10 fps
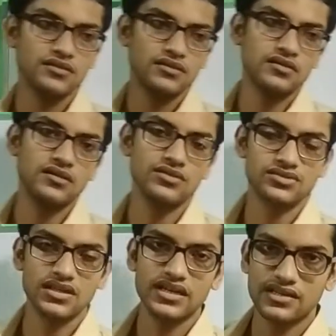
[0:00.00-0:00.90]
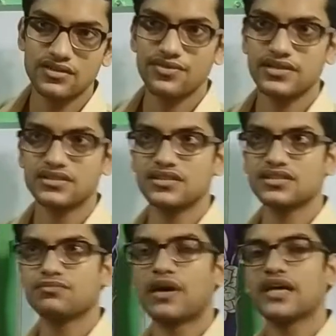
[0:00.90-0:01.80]

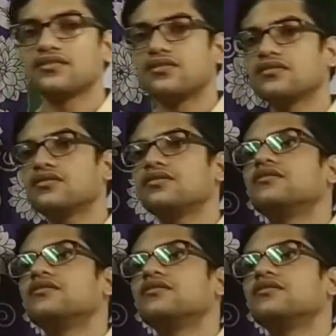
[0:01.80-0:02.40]
interfaces. Python,